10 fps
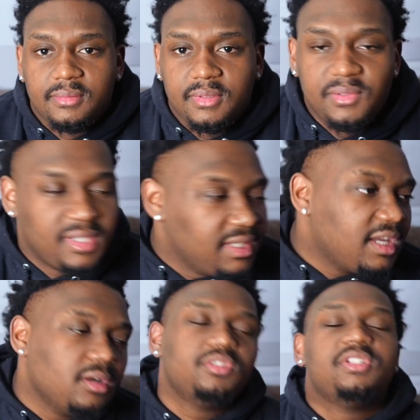You think
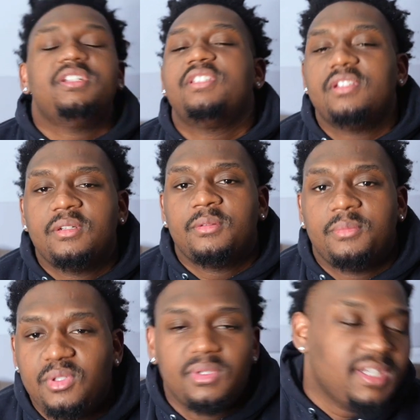they go to the gym?
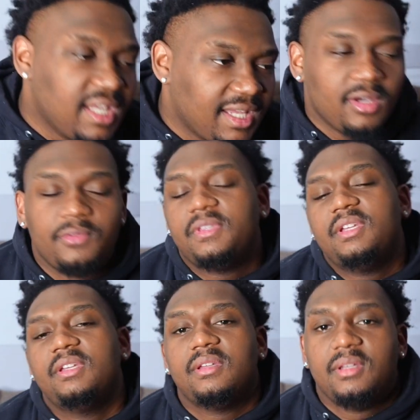You think they
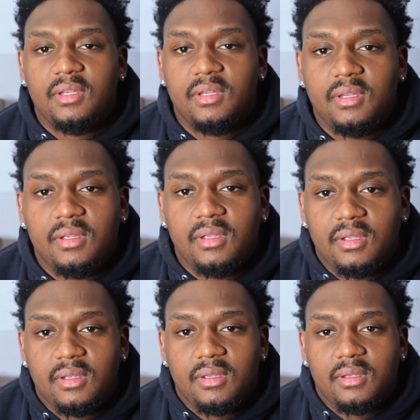healthy?
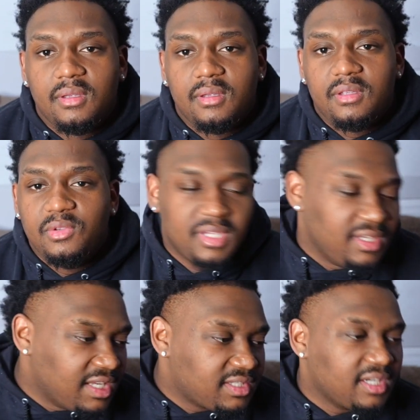You
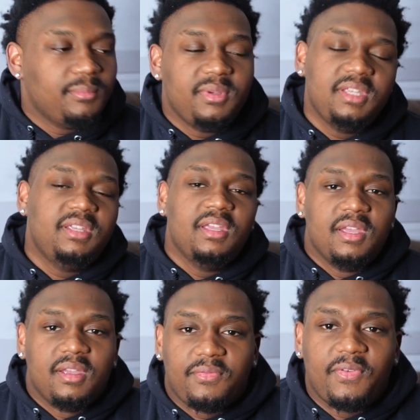think they trying to be
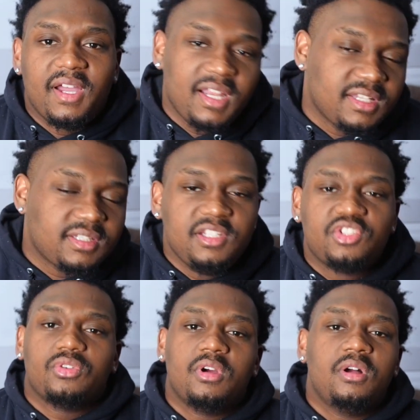financially
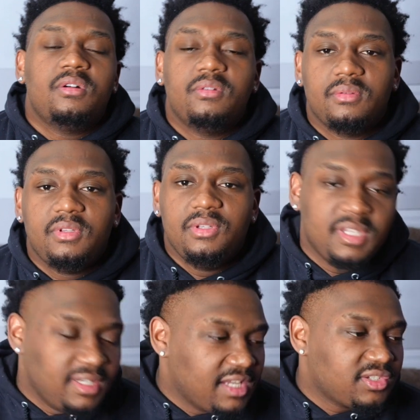strong? You
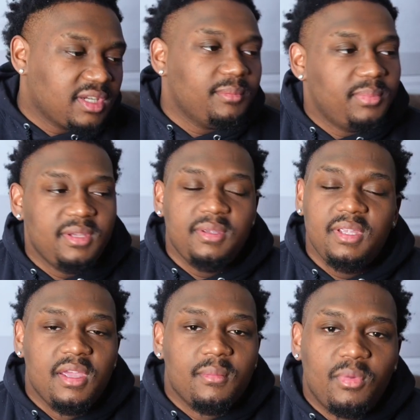think they trying to
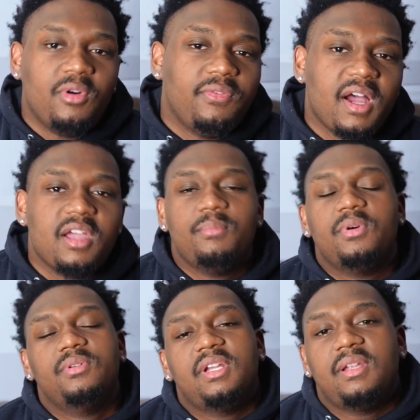be more
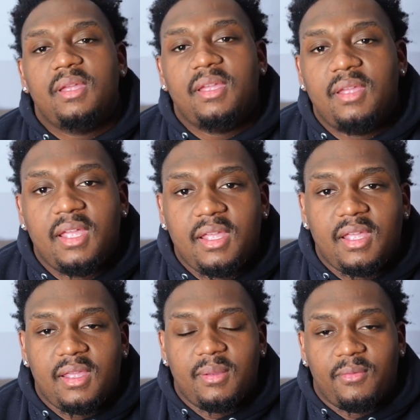valuable
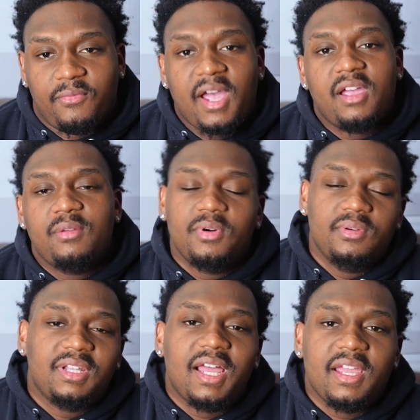
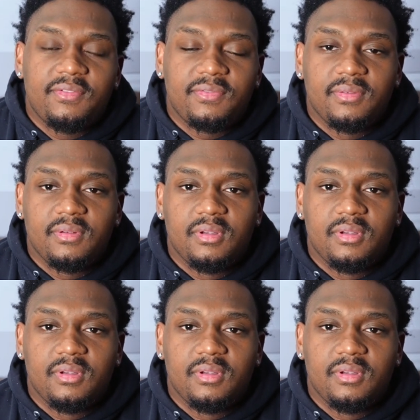valuable in life?